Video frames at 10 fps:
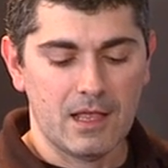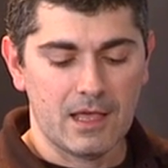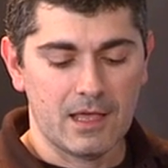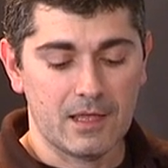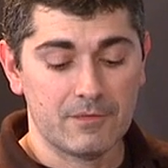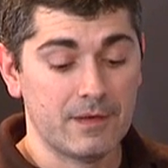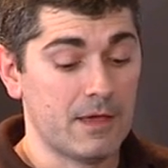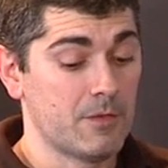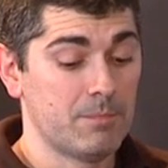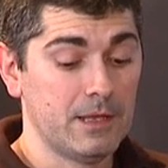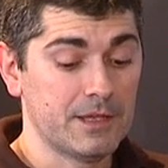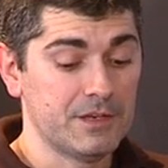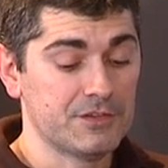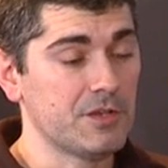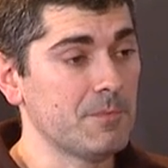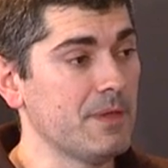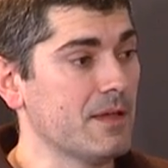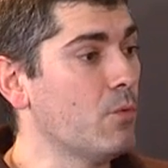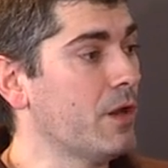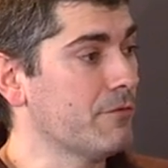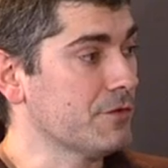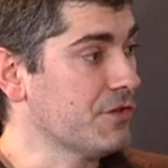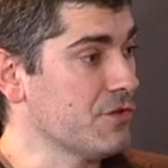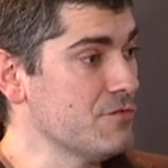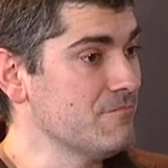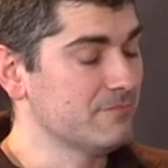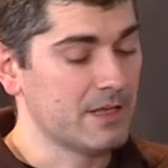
Now the plugin is going to pick one of the two,